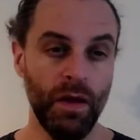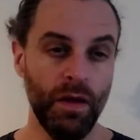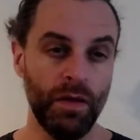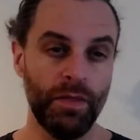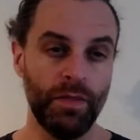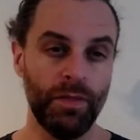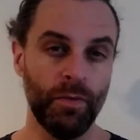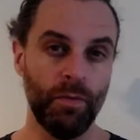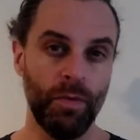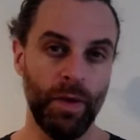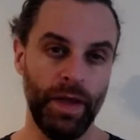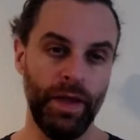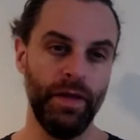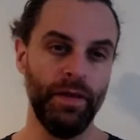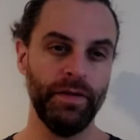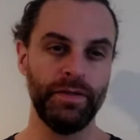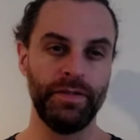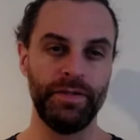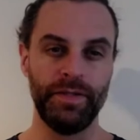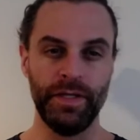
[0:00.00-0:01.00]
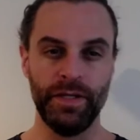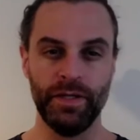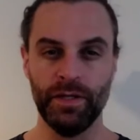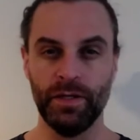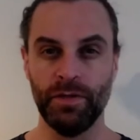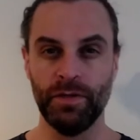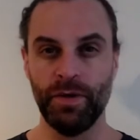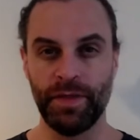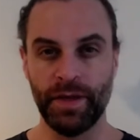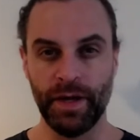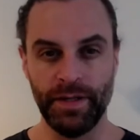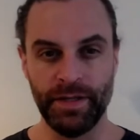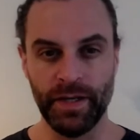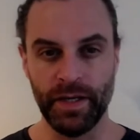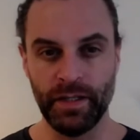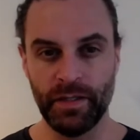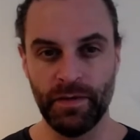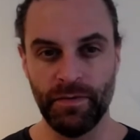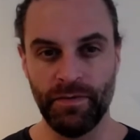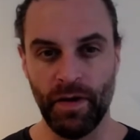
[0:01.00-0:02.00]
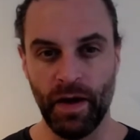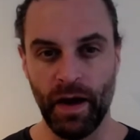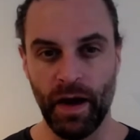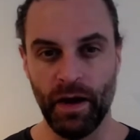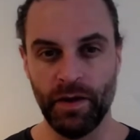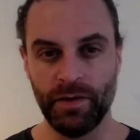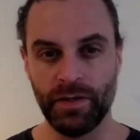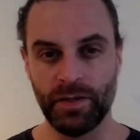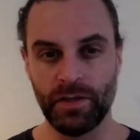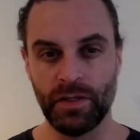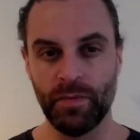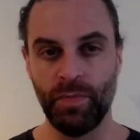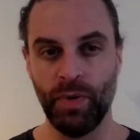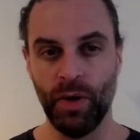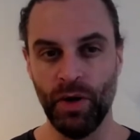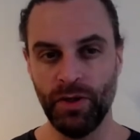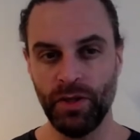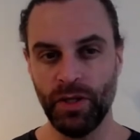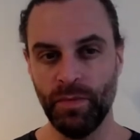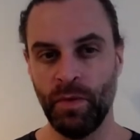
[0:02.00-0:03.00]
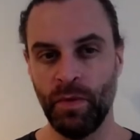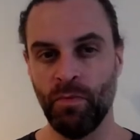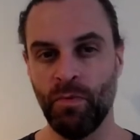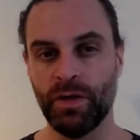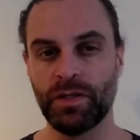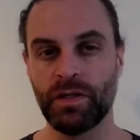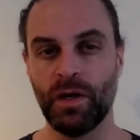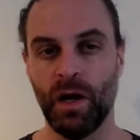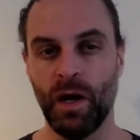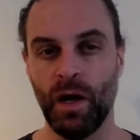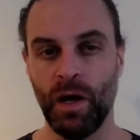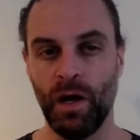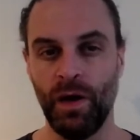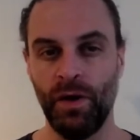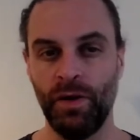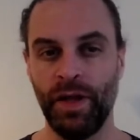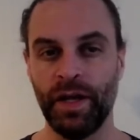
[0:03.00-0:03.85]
The way to deal with identifiers is to put them in what's called a